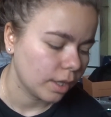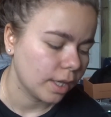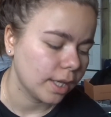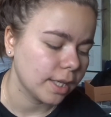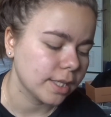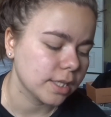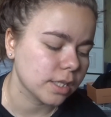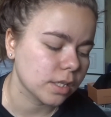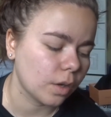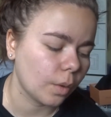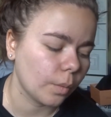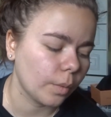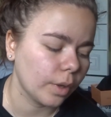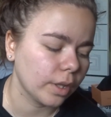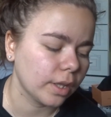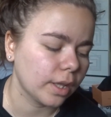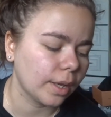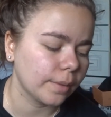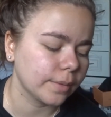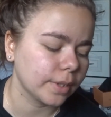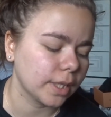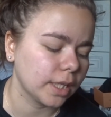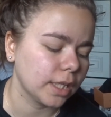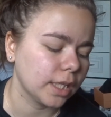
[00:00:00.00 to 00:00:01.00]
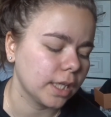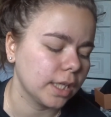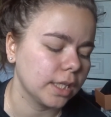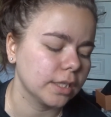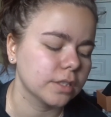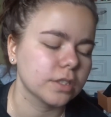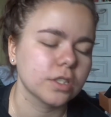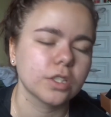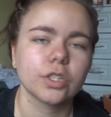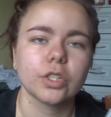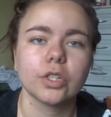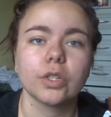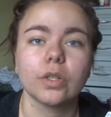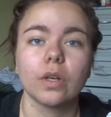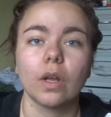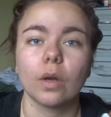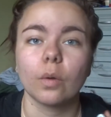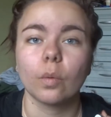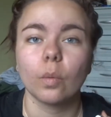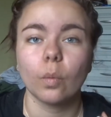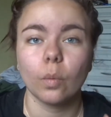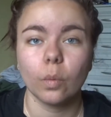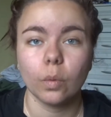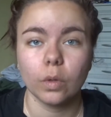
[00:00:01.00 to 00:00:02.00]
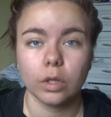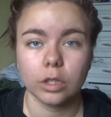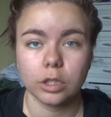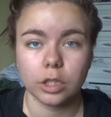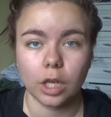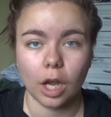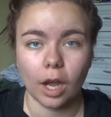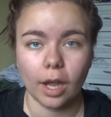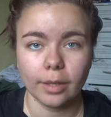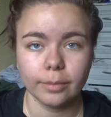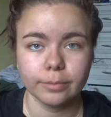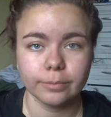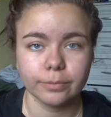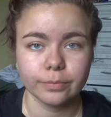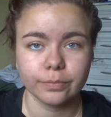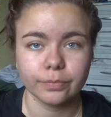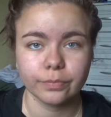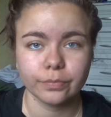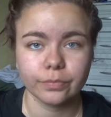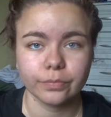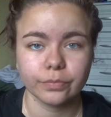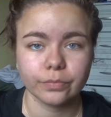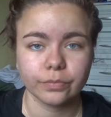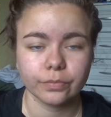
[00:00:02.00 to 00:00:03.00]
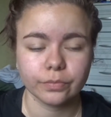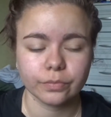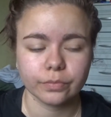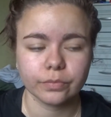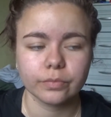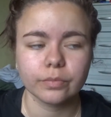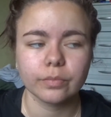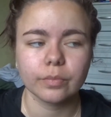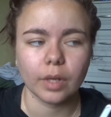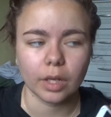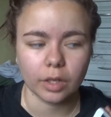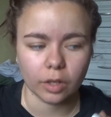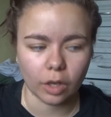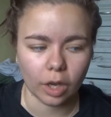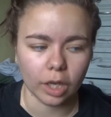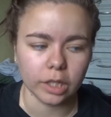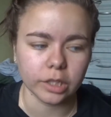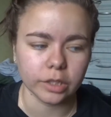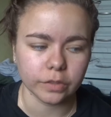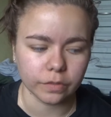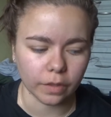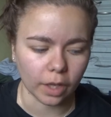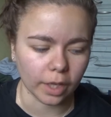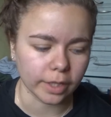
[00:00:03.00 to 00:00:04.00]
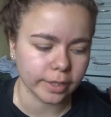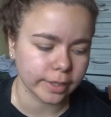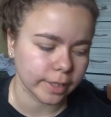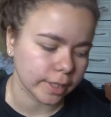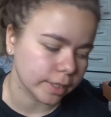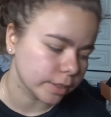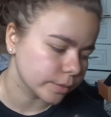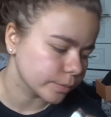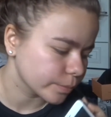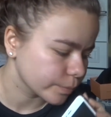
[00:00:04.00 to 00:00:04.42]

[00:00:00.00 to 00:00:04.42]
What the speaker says: It's not one that I'm gonna listen to like all the time. I kind of like it.